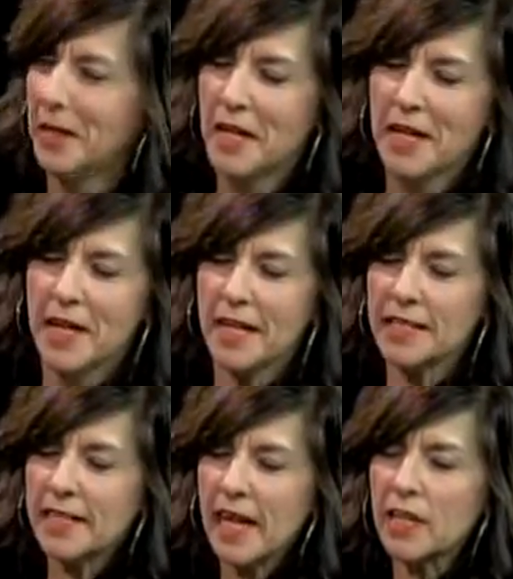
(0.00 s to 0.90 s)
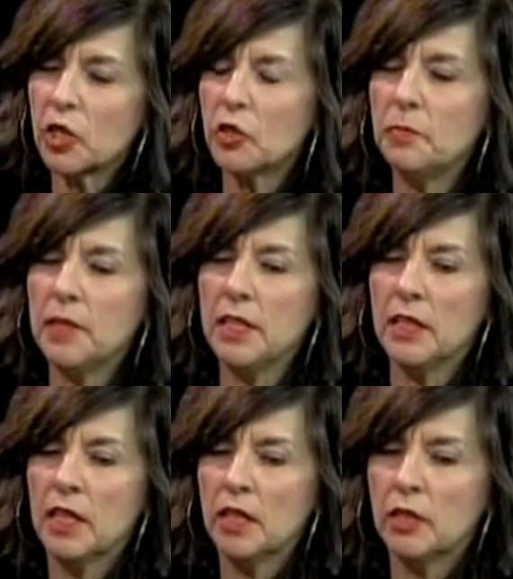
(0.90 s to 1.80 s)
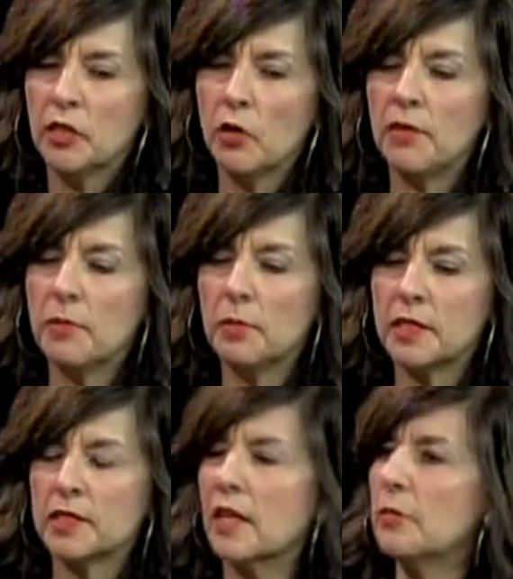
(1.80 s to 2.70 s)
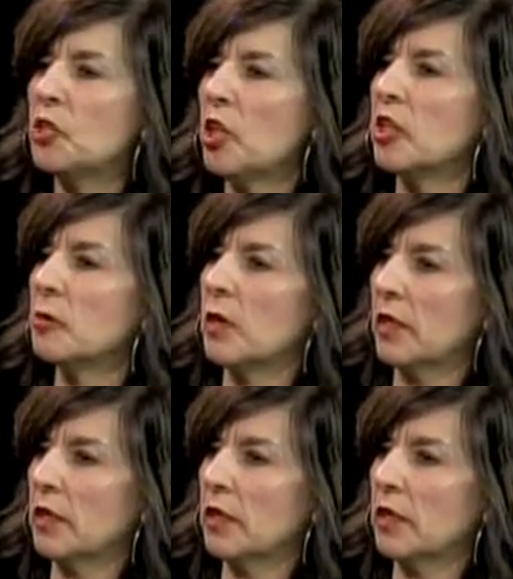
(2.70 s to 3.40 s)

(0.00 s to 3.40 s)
oh, I know. Is that right. it could be November, December, January.